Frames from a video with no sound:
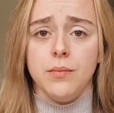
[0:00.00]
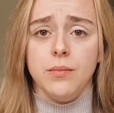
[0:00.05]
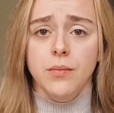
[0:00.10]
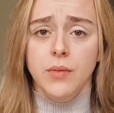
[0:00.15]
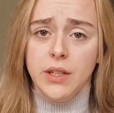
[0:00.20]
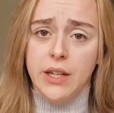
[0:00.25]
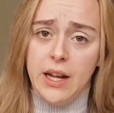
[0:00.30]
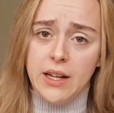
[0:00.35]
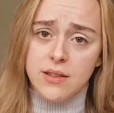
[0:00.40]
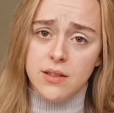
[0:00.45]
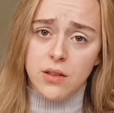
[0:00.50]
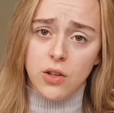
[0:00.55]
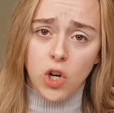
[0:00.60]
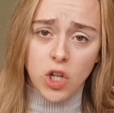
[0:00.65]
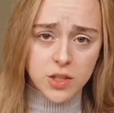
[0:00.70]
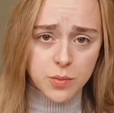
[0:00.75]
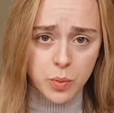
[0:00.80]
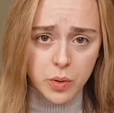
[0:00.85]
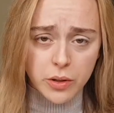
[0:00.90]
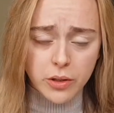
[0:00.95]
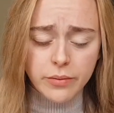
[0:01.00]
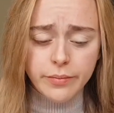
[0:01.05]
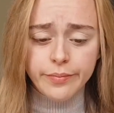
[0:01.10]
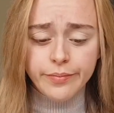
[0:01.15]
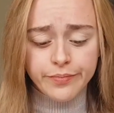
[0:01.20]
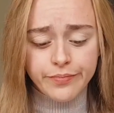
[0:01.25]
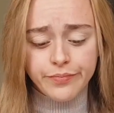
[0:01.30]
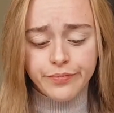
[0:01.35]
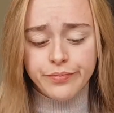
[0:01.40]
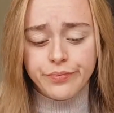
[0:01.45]
dad's in the hospital.
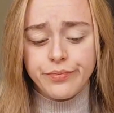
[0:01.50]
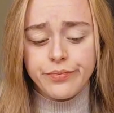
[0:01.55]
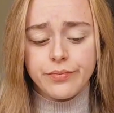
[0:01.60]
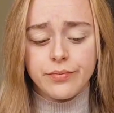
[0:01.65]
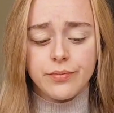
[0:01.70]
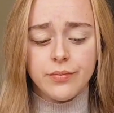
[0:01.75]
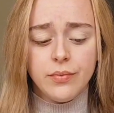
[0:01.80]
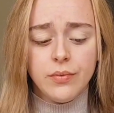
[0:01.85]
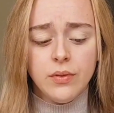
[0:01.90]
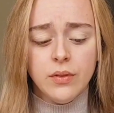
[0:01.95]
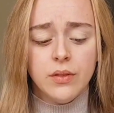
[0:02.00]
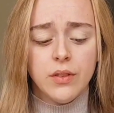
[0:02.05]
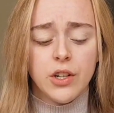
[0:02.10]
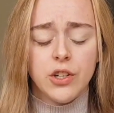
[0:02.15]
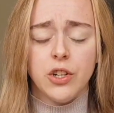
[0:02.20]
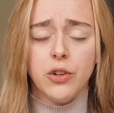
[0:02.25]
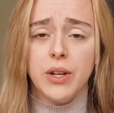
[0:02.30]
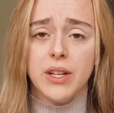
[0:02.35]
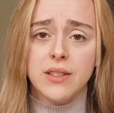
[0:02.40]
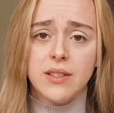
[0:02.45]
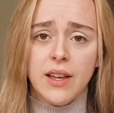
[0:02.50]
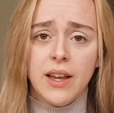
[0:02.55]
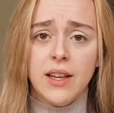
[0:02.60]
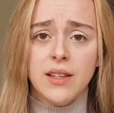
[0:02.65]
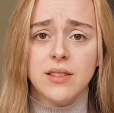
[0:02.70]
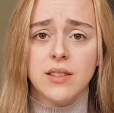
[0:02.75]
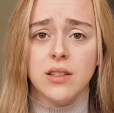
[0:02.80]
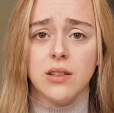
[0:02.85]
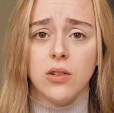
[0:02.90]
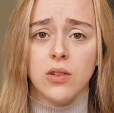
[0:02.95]
They're doing
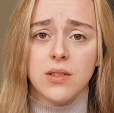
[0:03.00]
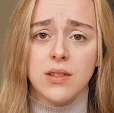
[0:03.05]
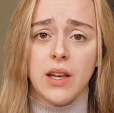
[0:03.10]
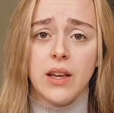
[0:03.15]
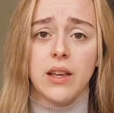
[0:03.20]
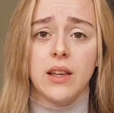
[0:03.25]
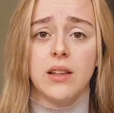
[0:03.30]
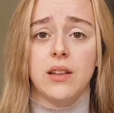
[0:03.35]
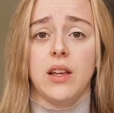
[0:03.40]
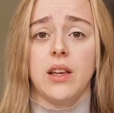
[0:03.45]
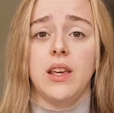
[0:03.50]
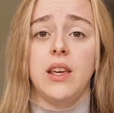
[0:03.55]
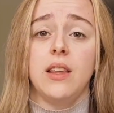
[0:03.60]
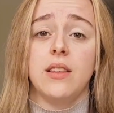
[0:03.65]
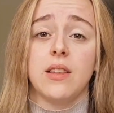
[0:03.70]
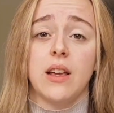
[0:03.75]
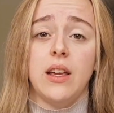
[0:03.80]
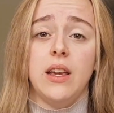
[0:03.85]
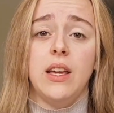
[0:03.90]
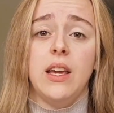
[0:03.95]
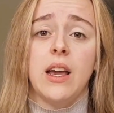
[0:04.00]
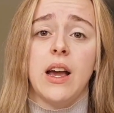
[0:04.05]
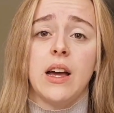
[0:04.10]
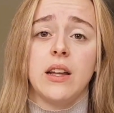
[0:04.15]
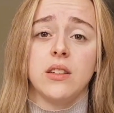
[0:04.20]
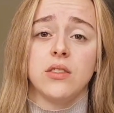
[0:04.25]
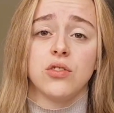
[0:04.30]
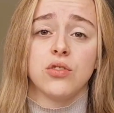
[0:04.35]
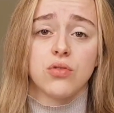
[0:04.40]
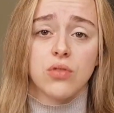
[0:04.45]
tests. It looks like he had
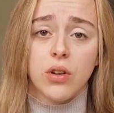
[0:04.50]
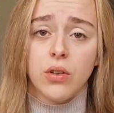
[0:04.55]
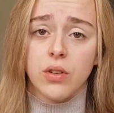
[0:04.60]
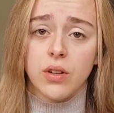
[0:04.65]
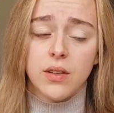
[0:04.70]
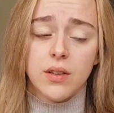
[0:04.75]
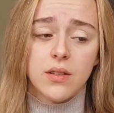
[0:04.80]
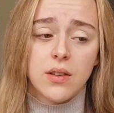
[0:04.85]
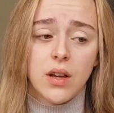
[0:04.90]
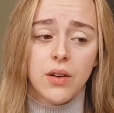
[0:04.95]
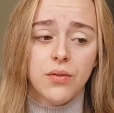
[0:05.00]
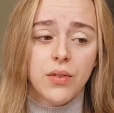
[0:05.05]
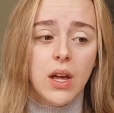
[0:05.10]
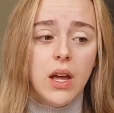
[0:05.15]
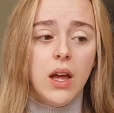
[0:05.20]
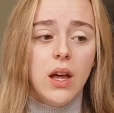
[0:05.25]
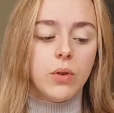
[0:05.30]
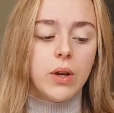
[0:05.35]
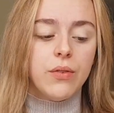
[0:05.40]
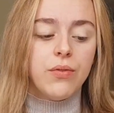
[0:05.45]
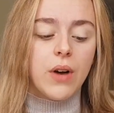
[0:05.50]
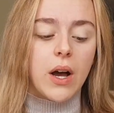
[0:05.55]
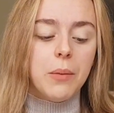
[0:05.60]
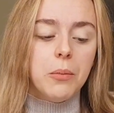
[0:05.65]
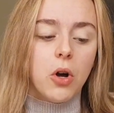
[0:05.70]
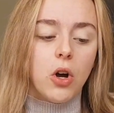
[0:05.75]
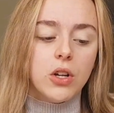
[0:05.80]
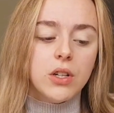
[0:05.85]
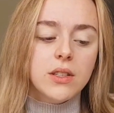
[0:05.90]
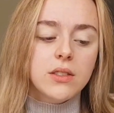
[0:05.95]
a stroke and stuff. If I'm
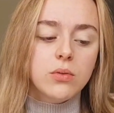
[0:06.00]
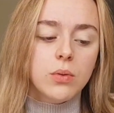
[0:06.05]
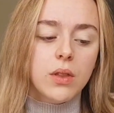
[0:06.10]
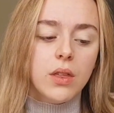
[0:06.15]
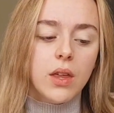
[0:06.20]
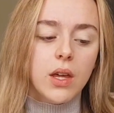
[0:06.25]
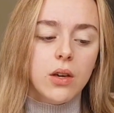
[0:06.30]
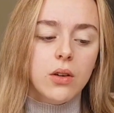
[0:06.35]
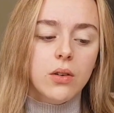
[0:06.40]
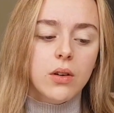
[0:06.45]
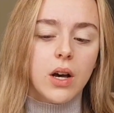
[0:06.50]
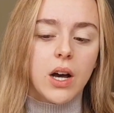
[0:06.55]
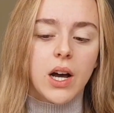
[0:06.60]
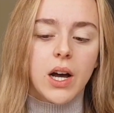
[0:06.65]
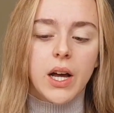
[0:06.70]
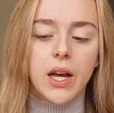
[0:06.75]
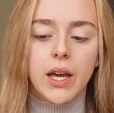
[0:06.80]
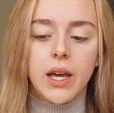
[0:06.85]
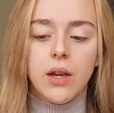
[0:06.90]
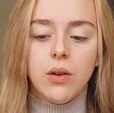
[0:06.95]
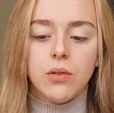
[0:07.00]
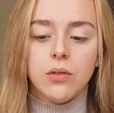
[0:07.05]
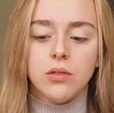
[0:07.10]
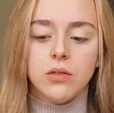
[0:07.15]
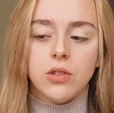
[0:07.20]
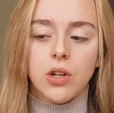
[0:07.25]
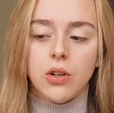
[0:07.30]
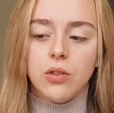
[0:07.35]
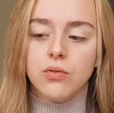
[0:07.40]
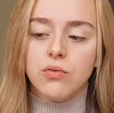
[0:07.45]
honest with you, I
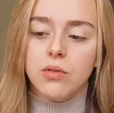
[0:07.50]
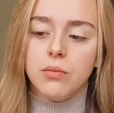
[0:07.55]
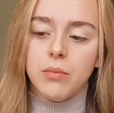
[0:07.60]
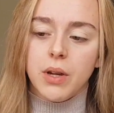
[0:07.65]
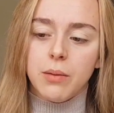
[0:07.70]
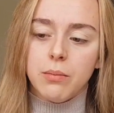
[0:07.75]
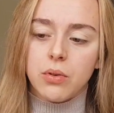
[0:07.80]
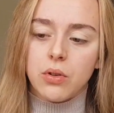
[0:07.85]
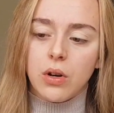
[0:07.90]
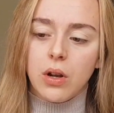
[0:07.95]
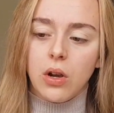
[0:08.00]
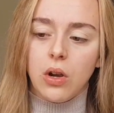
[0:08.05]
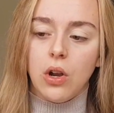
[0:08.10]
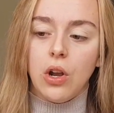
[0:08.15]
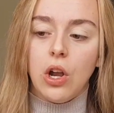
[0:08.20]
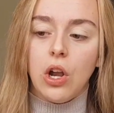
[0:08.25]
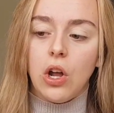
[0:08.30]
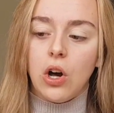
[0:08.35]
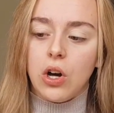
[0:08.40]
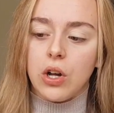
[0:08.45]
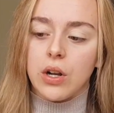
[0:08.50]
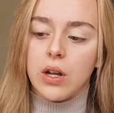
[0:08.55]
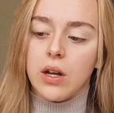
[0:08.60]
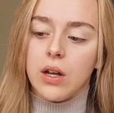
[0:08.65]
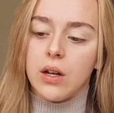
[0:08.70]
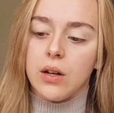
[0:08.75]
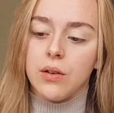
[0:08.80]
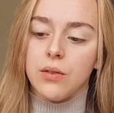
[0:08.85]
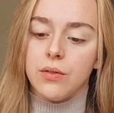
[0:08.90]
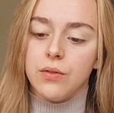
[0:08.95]
don't remember a lot
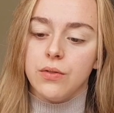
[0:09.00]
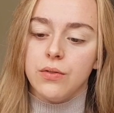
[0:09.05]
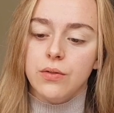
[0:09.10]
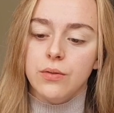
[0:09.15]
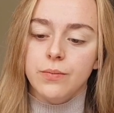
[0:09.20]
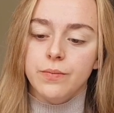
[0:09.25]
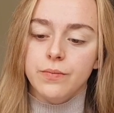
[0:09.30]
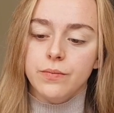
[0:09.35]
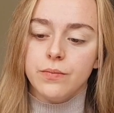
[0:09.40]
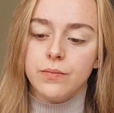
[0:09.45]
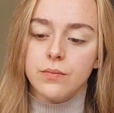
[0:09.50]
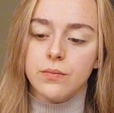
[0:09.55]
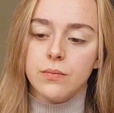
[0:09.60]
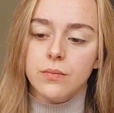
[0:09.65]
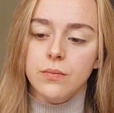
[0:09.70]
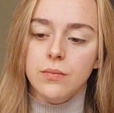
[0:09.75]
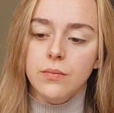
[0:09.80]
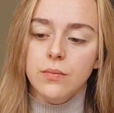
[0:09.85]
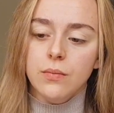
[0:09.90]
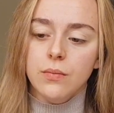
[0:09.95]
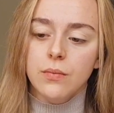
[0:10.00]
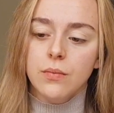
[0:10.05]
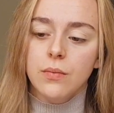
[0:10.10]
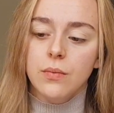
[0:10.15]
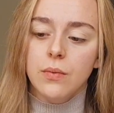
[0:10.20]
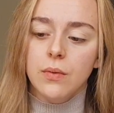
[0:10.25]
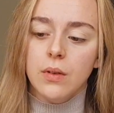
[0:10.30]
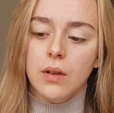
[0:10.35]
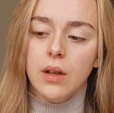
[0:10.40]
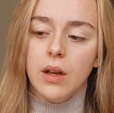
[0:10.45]
of
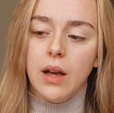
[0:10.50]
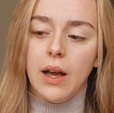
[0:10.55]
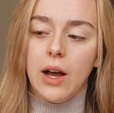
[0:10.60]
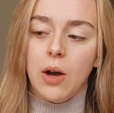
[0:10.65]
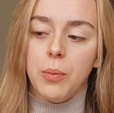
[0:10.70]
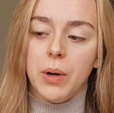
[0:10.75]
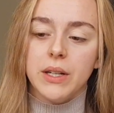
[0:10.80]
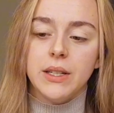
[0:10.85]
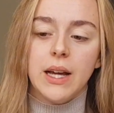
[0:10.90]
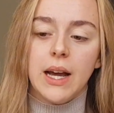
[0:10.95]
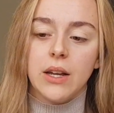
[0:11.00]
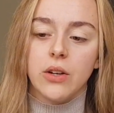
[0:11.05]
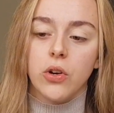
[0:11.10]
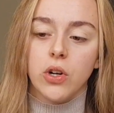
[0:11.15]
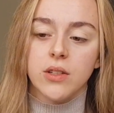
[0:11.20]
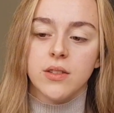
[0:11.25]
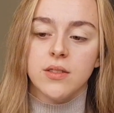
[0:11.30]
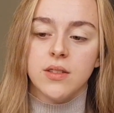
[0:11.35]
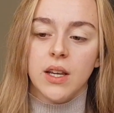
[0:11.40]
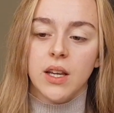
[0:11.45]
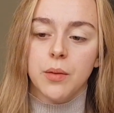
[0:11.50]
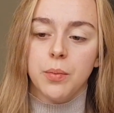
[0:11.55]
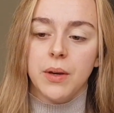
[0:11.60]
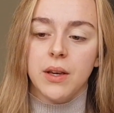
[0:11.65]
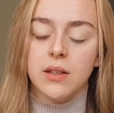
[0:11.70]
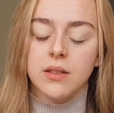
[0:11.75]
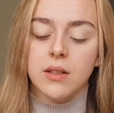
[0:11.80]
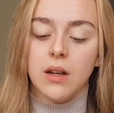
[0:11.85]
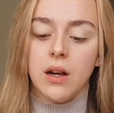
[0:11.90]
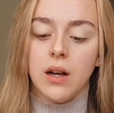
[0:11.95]
how my dad got sick
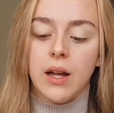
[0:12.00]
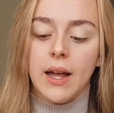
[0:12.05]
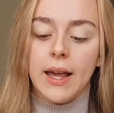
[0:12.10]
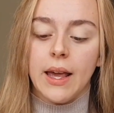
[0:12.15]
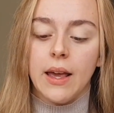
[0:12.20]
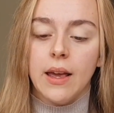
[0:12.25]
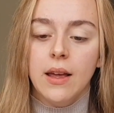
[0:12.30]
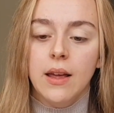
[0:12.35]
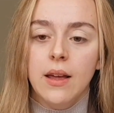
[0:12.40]
because I